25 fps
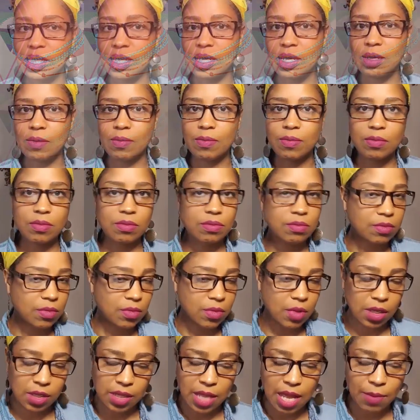them
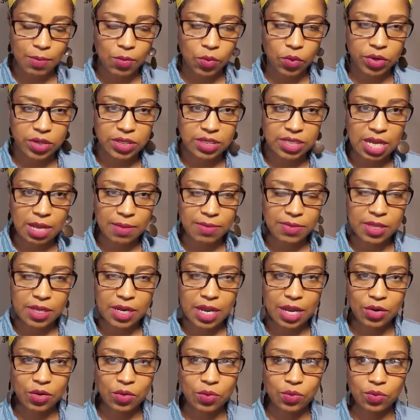a lot more in depth,
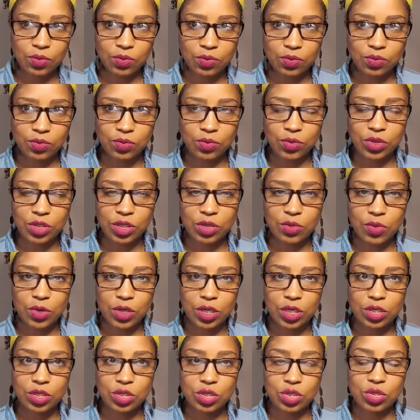and I don't really
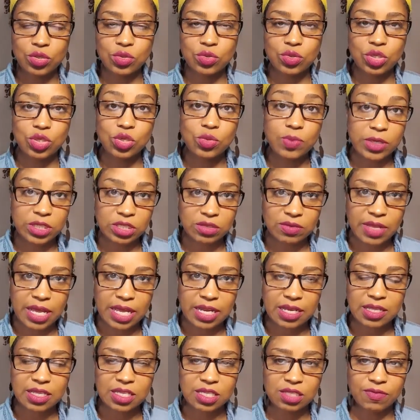want to do too much of
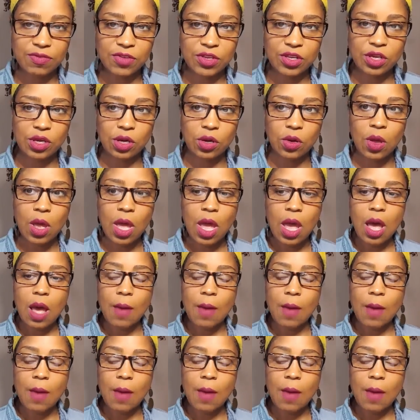that in this video.